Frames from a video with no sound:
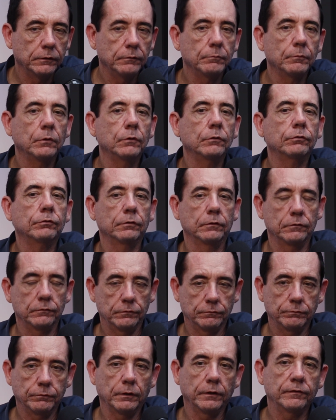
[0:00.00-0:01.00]
the
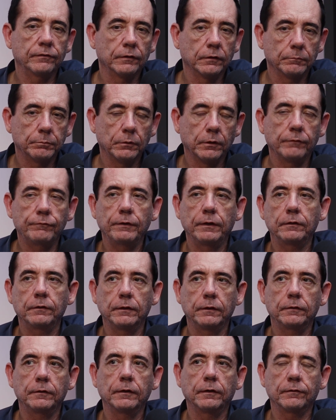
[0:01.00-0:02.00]
emotions. For example, I think
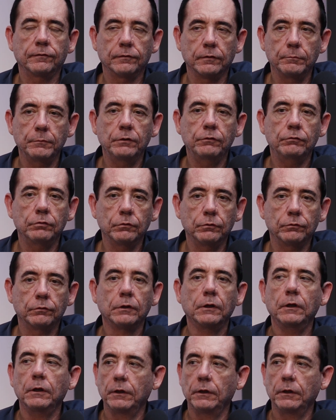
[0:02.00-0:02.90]
that there are some issues.